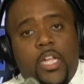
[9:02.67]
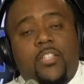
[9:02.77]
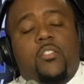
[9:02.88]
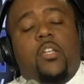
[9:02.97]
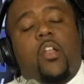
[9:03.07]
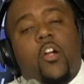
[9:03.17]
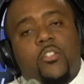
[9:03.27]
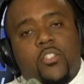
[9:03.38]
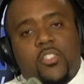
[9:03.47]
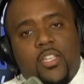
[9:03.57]
It's the
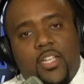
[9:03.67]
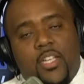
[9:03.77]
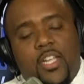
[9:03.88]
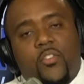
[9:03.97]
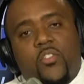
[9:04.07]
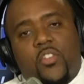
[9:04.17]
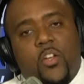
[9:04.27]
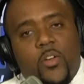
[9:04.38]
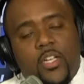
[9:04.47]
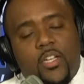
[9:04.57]
largest city in
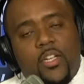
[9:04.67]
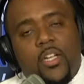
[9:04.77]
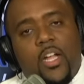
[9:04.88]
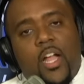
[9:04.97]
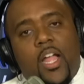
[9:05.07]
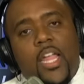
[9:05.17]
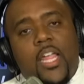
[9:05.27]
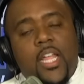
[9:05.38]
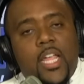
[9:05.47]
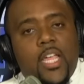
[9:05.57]
Syria.
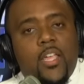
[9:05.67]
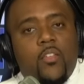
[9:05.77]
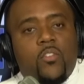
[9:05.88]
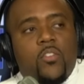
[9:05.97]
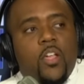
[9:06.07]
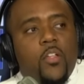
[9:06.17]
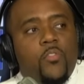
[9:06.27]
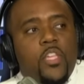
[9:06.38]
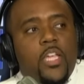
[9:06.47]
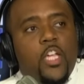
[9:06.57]
It is
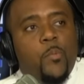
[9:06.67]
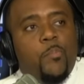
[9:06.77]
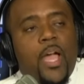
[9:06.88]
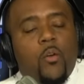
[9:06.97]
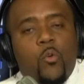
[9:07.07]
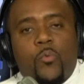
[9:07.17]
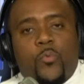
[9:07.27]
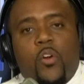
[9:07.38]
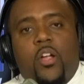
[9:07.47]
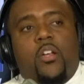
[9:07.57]
the
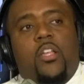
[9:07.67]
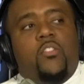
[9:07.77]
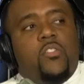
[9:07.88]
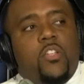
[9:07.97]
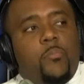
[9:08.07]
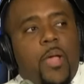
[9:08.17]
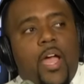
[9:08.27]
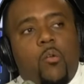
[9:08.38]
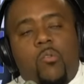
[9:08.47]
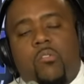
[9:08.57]
battlefront. It's the
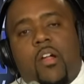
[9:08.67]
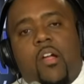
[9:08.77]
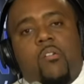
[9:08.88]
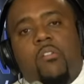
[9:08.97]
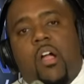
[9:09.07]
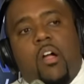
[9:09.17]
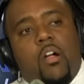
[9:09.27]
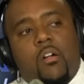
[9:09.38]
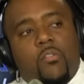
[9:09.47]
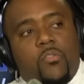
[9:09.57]
battleground
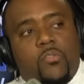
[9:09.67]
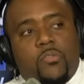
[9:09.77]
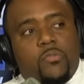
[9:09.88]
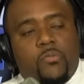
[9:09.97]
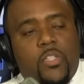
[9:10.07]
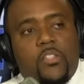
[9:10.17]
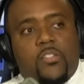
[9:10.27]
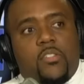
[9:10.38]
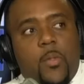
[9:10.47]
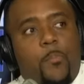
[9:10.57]
of,
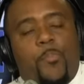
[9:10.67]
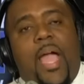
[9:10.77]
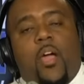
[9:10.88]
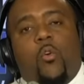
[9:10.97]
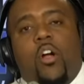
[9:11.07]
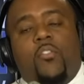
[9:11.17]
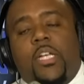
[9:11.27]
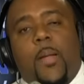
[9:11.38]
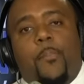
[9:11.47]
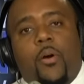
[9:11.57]
it's the Battle of
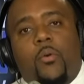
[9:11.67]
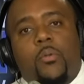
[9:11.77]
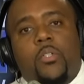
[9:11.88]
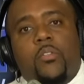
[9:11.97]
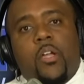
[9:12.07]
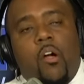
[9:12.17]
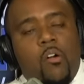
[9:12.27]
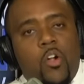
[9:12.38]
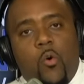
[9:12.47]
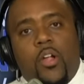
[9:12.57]
Aleppo, the
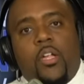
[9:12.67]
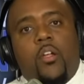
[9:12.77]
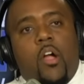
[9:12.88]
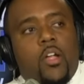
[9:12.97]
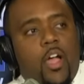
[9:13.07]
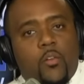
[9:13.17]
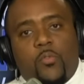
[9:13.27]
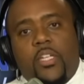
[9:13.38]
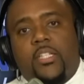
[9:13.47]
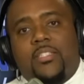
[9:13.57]
ongoing
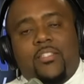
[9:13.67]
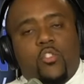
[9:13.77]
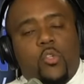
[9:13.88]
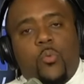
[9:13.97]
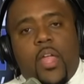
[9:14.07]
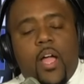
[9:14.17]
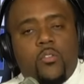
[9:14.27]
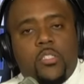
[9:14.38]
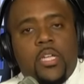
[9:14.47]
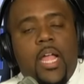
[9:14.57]
conflict since
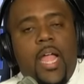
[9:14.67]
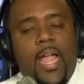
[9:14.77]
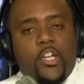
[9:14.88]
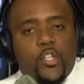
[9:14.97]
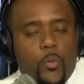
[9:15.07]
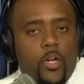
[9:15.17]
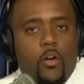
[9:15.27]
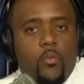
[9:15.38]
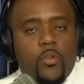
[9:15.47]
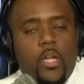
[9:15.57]

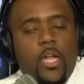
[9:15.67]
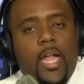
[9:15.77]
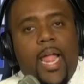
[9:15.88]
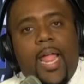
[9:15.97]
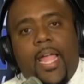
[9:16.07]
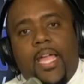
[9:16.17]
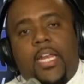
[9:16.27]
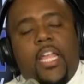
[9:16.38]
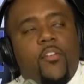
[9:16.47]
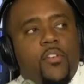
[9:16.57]
2012.
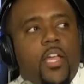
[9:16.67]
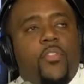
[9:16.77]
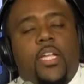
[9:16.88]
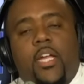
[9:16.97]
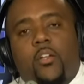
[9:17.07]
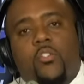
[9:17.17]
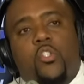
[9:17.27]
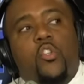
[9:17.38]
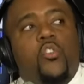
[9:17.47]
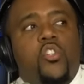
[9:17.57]
And if nothing
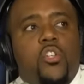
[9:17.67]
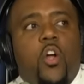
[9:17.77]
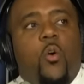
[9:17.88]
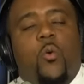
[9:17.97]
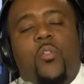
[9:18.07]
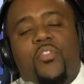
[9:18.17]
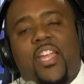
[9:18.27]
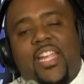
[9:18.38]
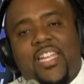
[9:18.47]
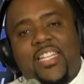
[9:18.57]
else, you should know
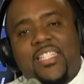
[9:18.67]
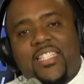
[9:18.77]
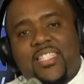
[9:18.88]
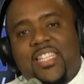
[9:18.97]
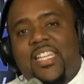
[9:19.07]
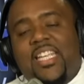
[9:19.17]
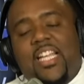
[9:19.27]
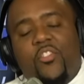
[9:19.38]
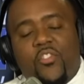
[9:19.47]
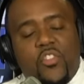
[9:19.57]
that it is a city
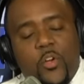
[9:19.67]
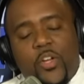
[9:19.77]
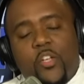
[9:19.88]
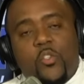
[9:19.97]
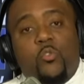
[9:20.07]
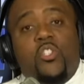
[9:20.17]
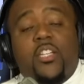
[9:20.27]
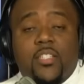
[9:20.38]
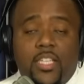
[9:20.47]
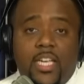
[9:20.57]
in Syria. So
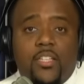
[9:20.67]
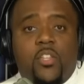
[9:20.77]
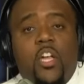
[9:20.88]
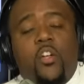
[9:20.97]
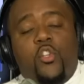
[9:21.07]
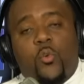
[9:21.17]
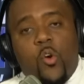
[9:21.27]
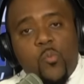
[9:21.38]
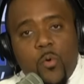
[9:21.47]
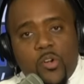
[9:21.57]
just in case your
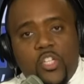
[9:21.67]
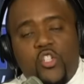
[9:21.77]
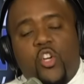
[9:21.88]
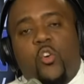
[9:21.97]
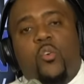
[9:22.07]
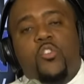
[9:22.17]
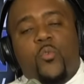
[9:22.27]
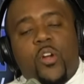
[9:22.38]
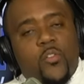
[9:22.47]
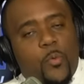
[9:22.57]
own Morning Joe and
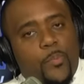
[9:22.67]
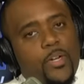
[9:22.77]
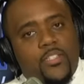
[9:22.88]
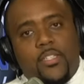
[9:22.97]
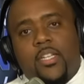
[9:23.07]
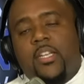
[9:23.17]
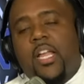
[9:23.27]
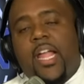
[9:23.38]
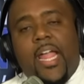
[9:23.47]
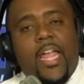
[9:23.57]
you're running for president
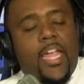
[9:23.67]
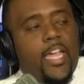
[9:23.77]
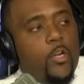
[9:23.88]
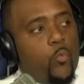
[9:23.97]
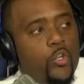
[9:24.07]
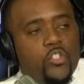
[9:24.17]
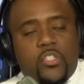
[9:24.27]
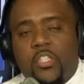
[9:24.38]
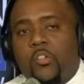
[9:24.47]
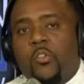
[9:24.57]
and we're
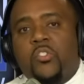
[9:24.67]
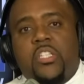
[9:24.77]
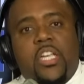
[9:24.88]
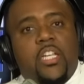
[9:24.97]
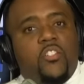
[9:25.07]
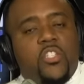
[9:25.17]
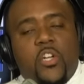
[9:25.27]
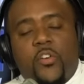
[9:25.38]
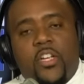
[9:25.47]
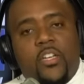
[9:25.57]
still seeing a
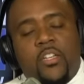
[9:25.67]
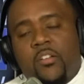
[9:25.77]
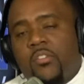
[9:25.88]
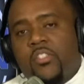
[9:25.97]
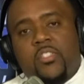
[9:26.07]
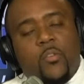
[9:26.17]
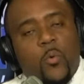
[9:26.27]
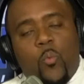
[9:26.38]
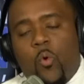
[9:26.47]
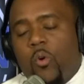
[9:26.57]
Syrian
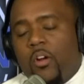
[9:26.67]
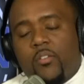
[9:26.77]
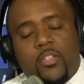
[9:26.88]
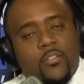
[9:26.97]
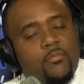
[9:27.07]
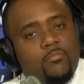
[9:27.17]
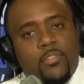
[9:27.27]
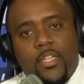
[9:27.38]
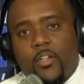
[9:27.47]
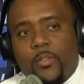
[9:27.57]
civil war,
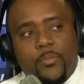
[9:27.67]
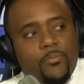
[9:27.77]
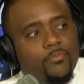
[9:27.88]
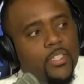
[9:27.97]
you know,